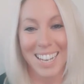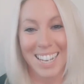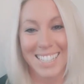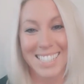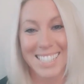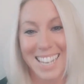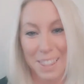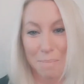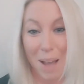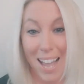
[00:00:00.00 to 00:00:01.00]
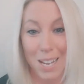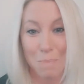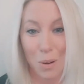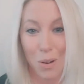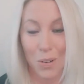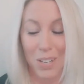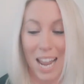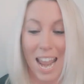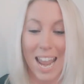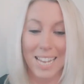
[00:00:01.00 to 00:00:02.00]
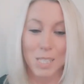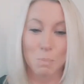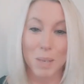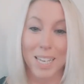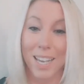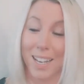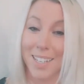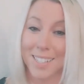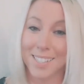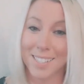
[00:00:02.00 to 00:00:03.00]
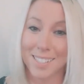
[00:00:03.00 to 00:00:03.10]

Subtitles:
I say the backbone is because